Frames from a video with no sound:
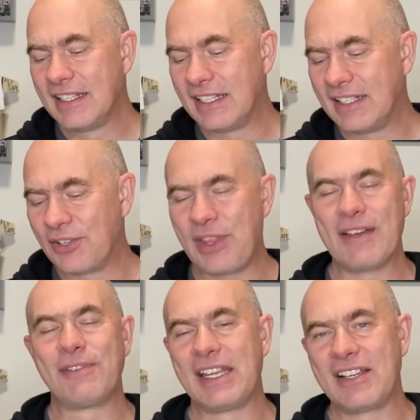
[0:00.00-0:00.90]
uh, or they
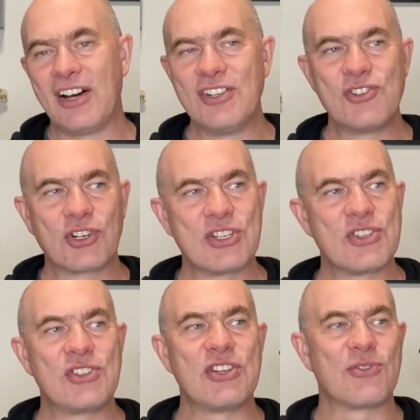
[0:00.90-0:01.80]
have like under
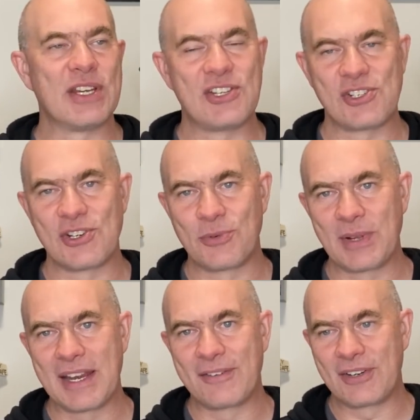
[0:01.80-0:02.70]
consideration or
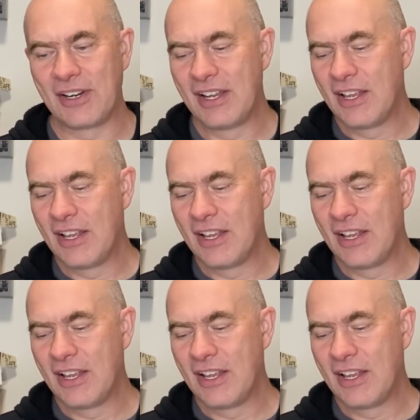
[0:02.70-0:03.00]
whatever,